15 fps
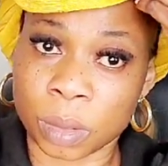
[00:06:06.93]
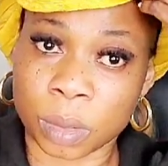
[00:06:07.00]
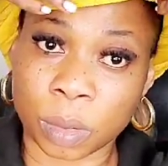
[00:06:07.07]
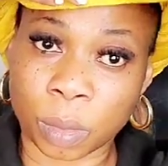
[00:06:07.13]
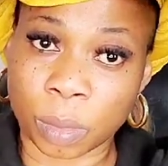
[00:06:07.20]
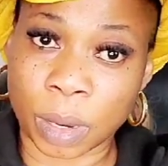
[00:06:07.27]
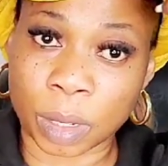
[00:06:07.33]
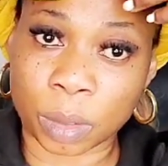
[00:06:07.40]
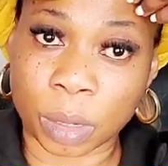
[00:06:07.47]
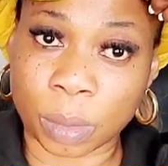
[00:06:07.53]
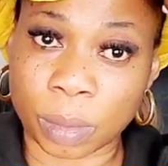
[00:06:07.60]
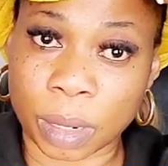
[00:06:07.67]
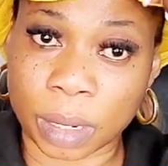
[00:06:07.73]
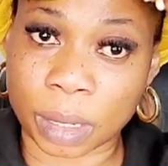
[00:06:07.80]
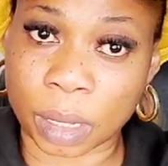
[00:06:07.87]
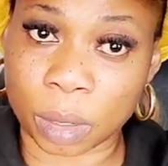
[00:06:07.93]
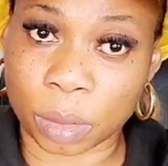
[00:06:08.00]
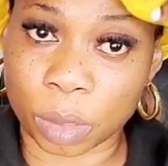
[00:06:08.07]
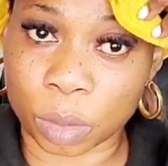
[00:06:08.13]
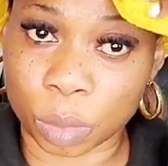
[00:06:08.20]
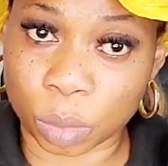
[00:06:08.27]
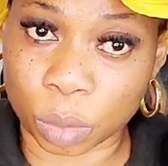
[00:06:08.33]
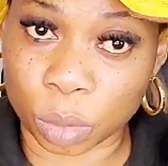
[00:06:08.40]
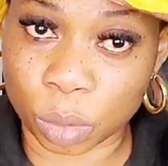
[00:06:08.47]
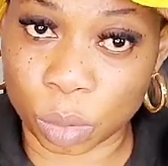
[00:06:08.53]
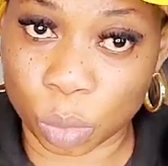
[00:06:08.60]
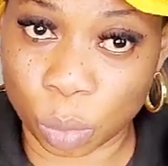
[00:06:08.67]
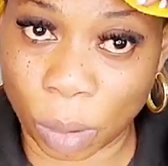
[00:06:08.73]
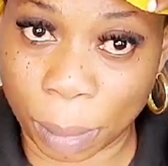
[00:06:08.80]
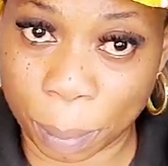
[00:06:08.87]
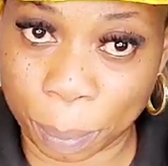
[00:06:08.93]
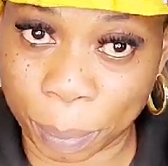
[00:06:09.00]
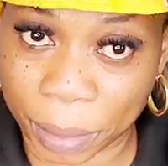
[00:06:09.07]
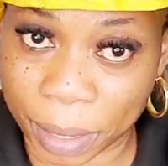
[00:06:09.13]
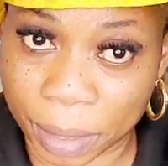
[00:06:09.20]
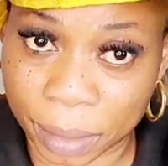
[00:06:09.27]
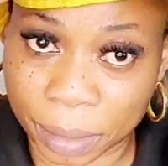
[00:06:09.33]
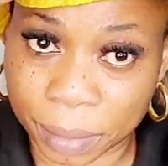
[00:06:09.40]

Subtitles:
We are not going to use one pin.